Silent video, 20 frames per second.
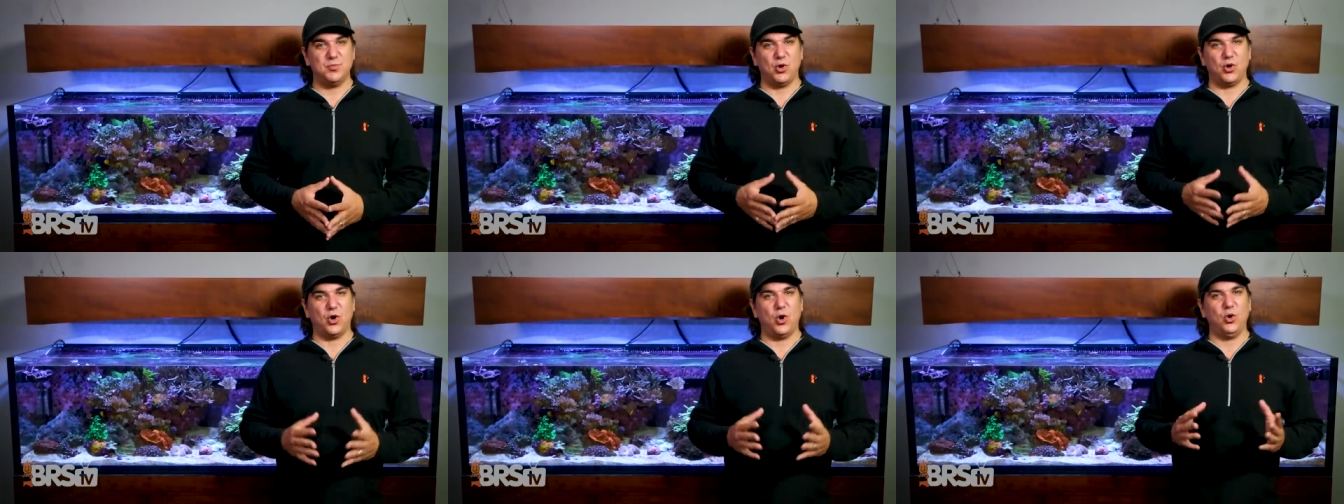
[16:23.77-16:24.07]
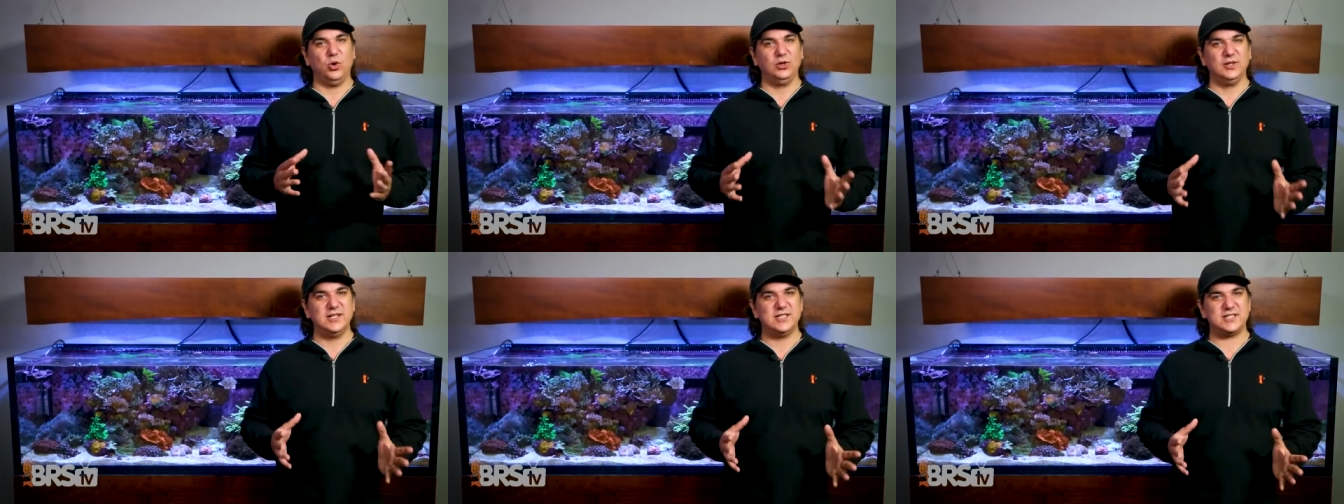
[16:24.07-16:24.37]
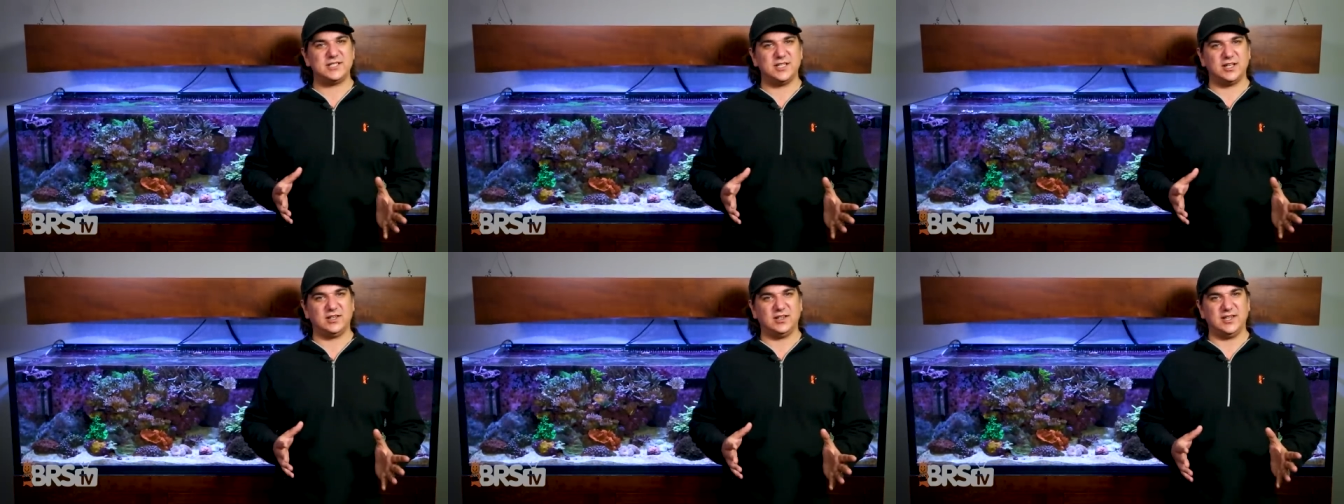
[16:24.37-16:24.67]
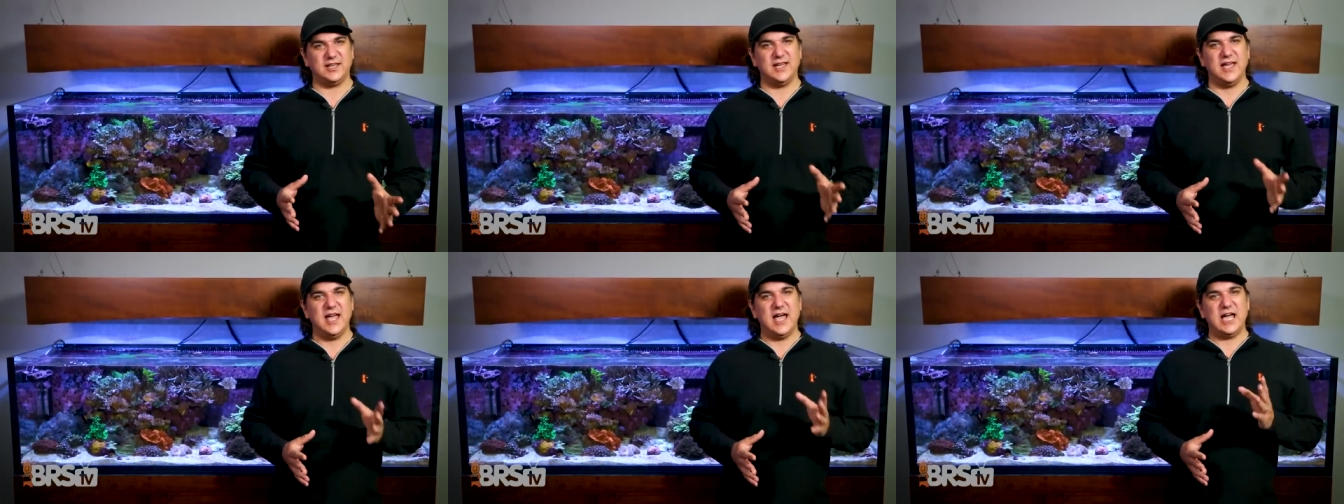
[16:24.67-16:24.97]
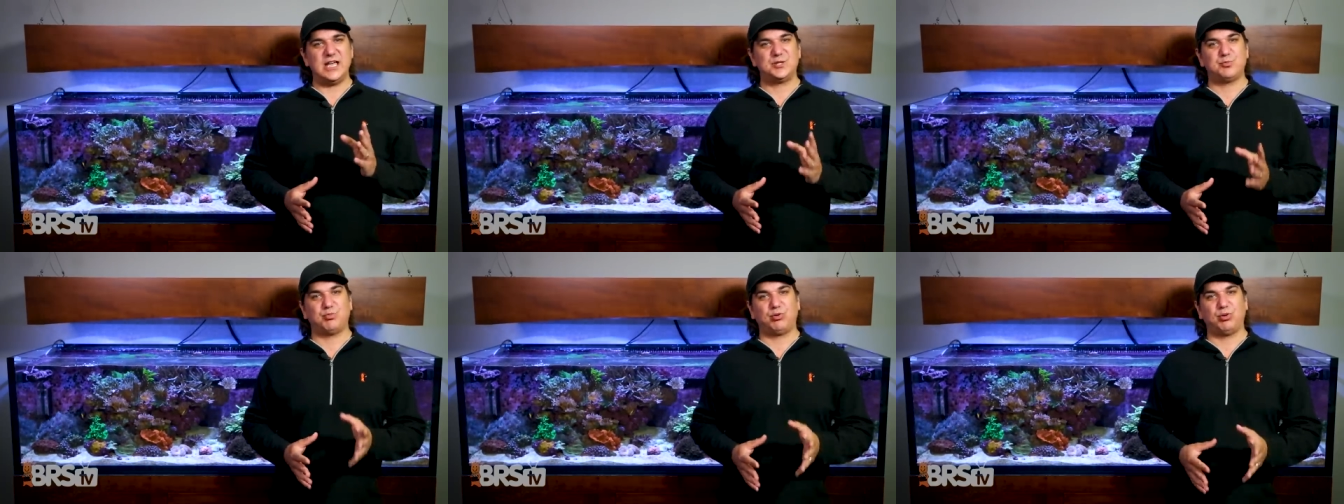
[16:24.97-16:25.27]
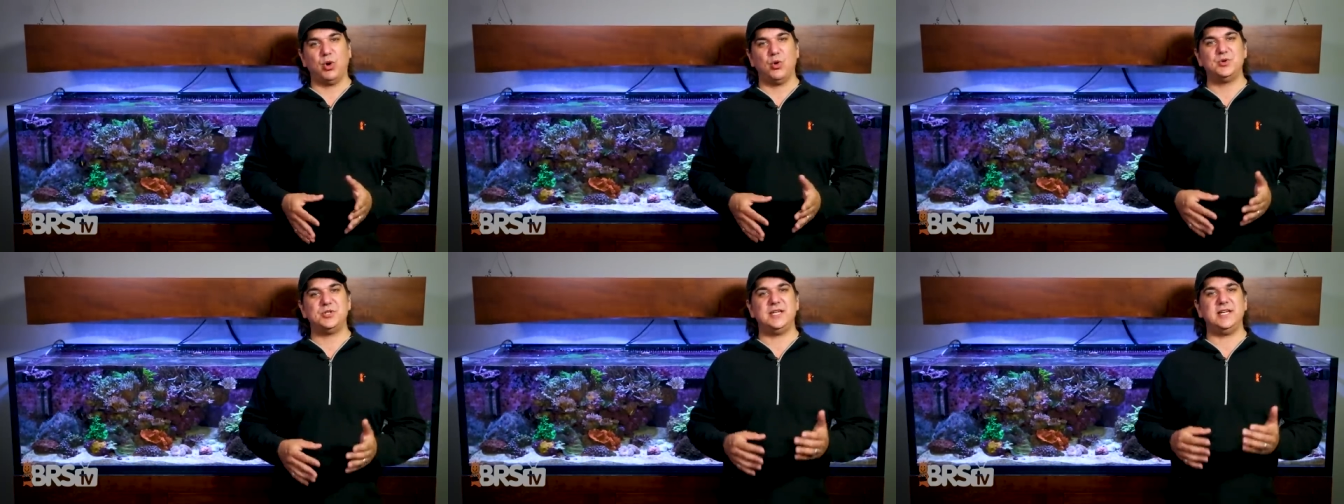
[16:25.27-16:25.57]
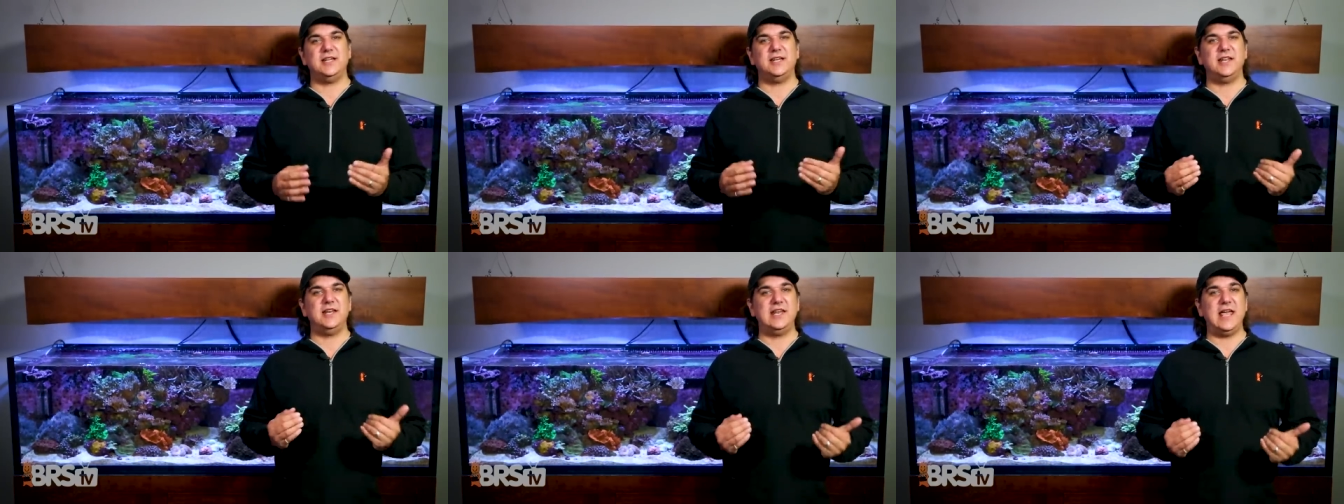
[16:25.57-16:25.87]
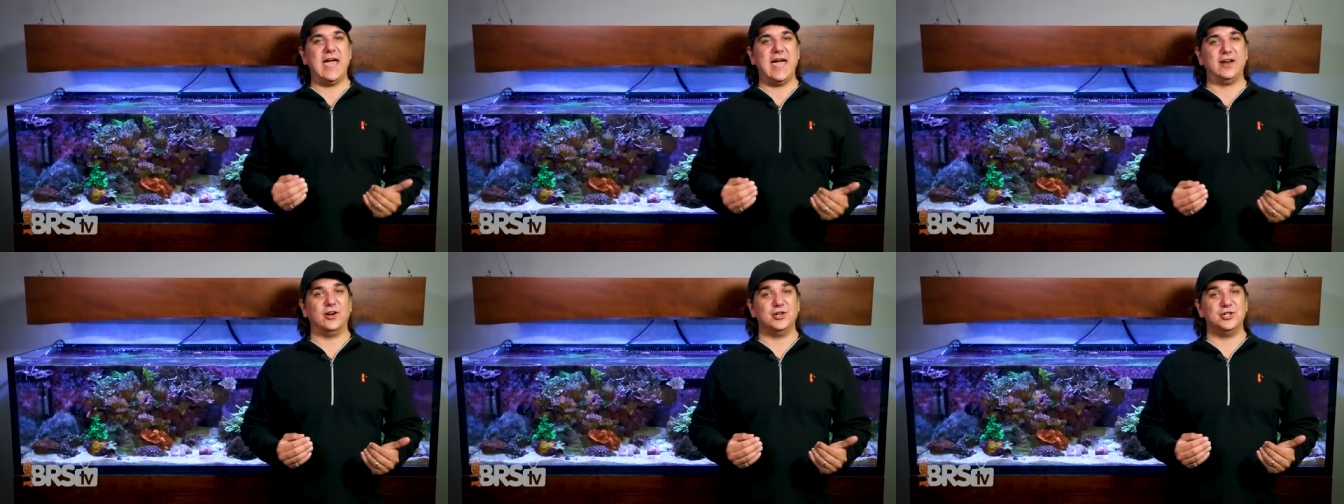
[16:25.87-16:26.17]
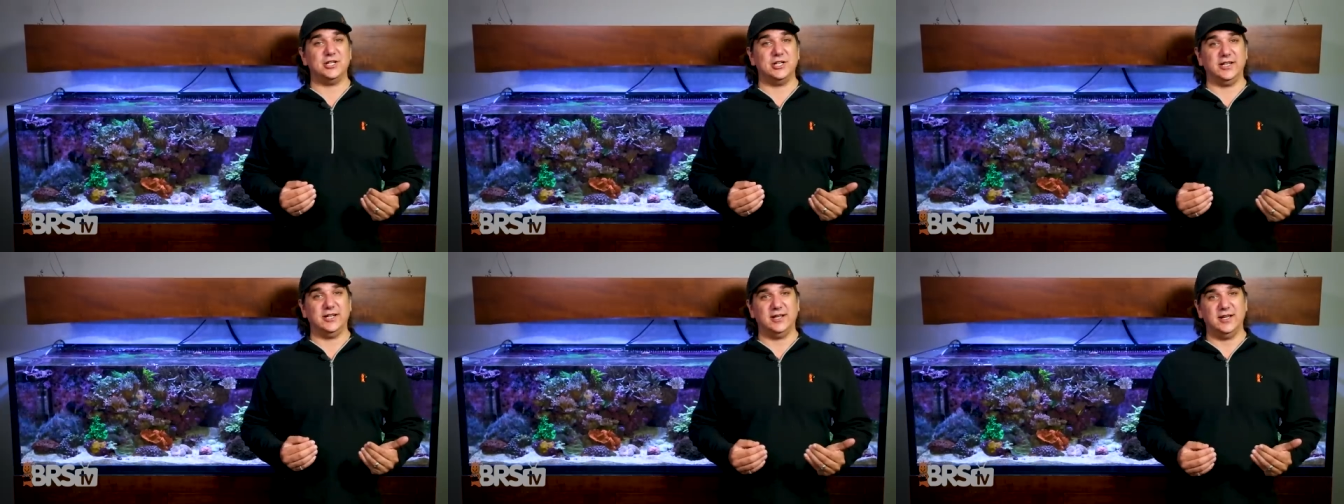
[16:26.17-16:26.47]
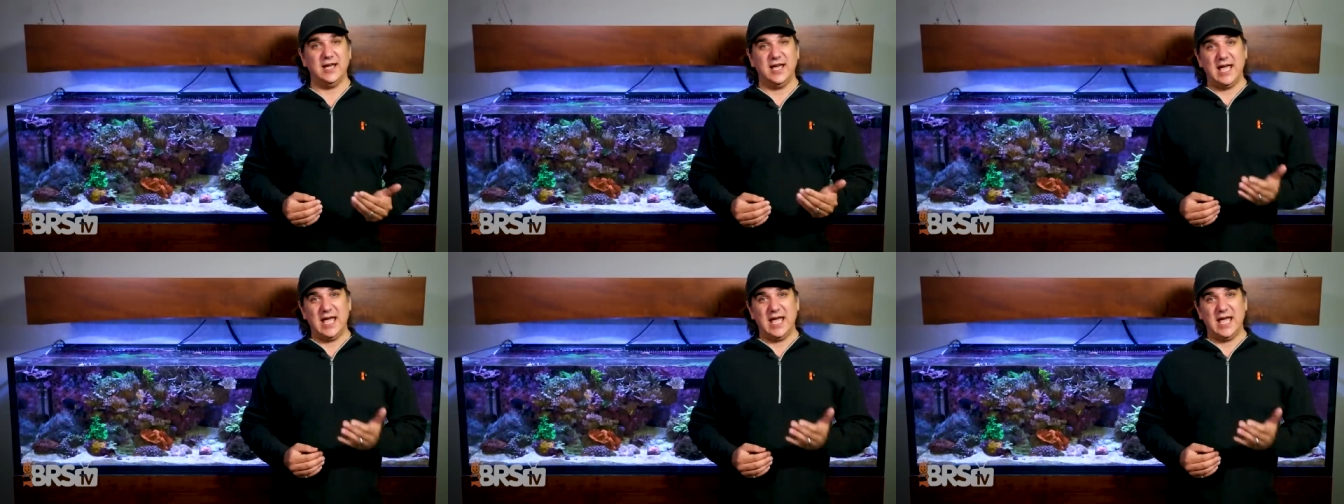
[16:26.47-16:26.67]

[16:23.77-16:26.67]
more holistically as protein and energy.